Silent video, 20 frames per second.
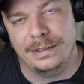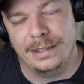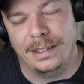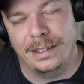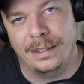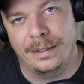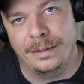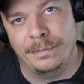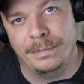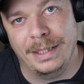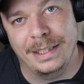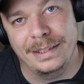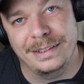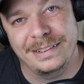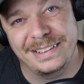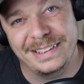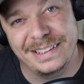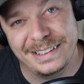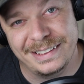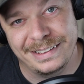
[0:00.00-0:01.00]
I
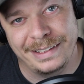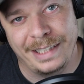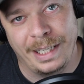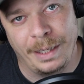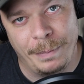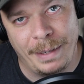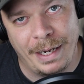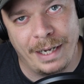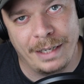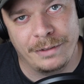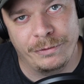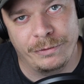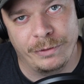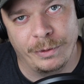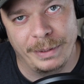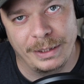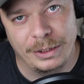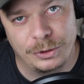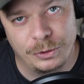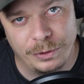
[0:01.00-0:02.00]
just came back
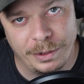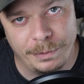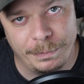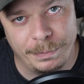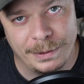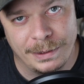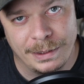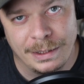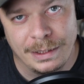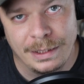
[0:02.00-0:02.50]
from a trip.